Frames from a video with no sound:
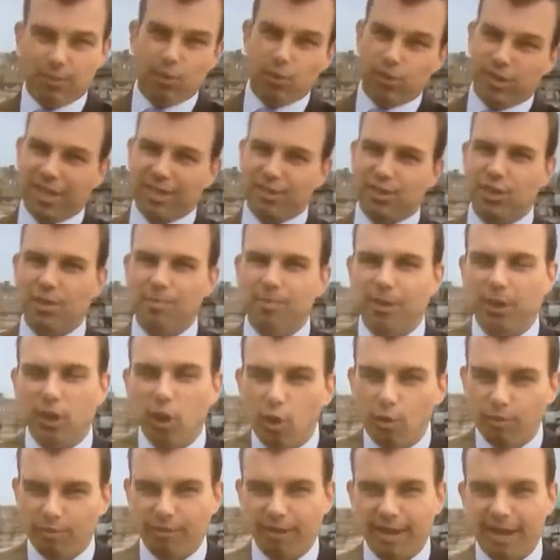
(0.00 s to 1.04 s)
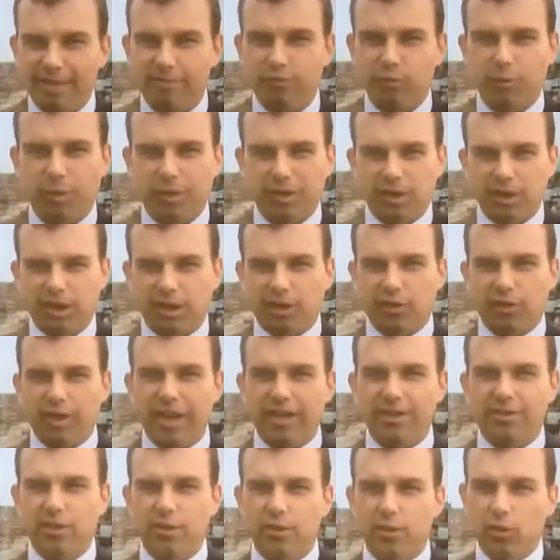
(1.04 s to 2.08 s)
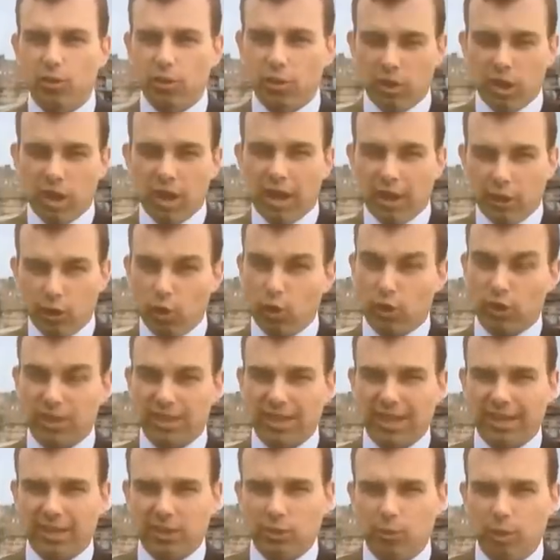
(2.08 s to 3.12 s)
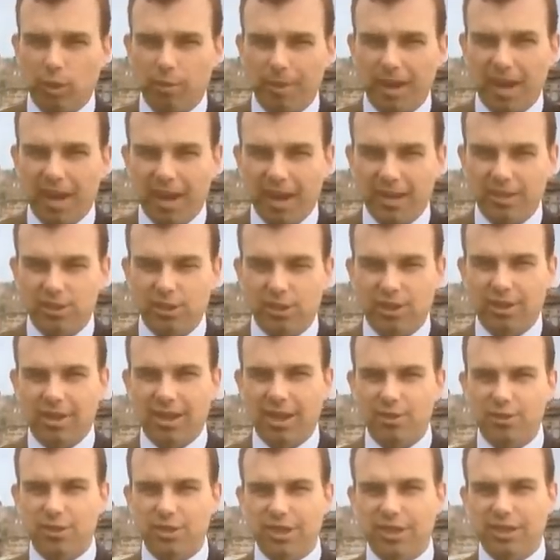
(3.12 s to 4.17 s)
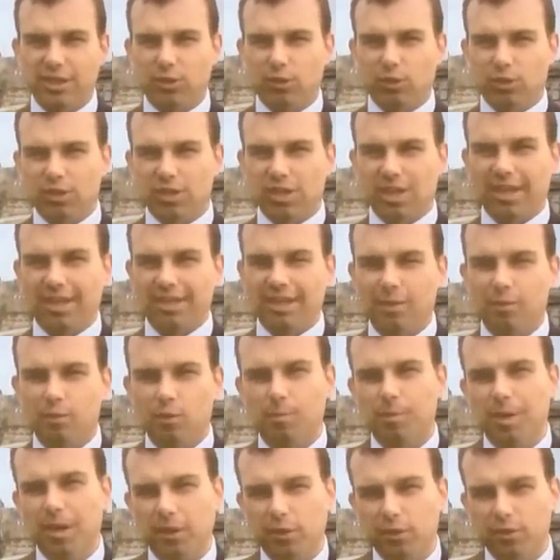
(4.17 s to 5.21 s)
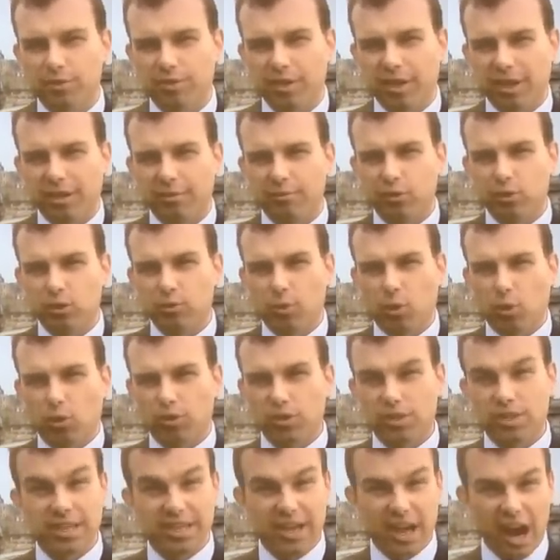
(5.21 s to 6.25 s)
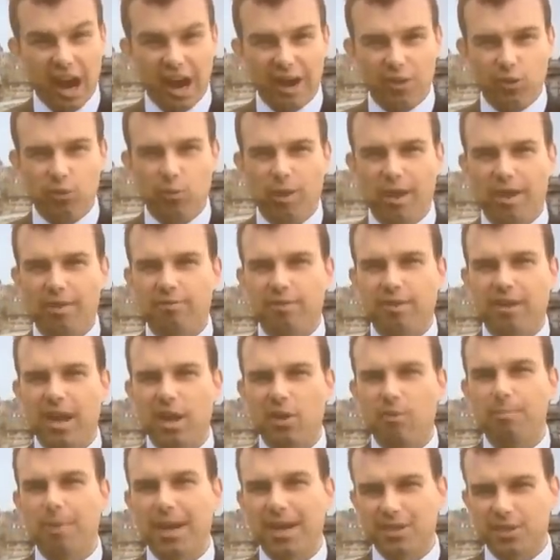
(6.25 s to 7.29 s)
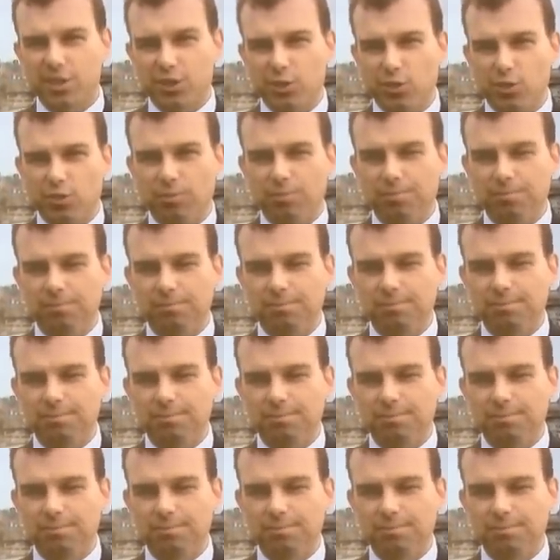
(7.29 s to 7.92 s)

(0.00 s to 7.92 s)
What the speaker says: I suppose that's something hopefully everyone can agree on, that there looks like there will be a high turnout, and it looks like that would be a good thing for democracy either way. For now, back to you.